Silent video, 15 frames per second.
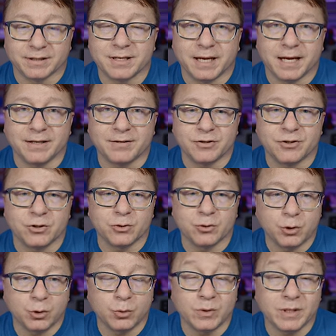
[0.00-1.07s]
this case is you
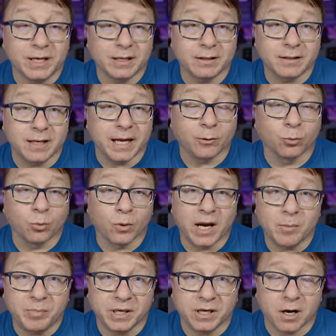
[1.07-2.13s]
do get a
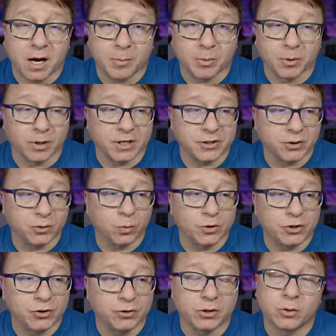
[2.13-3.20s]
ramping operation,
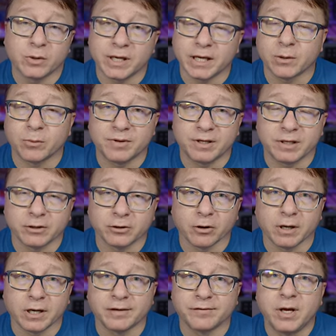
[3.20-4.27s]
which you don't get with the
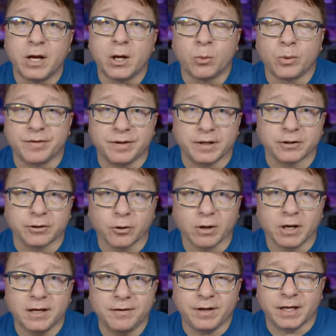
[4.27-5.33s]
engrave. With the
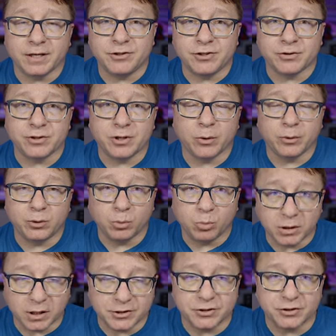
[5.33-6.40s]
engrave, it's just going to
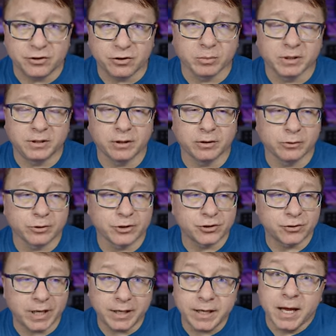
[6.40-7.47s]
plunge into your material
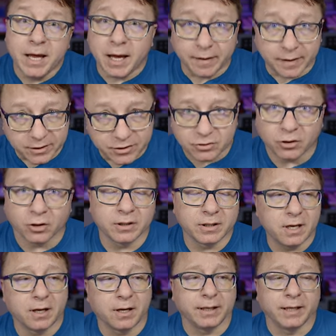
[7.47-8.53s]
straight and then
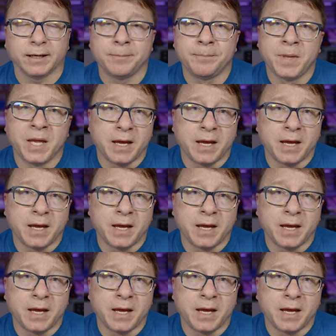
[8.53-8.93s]
start cutting.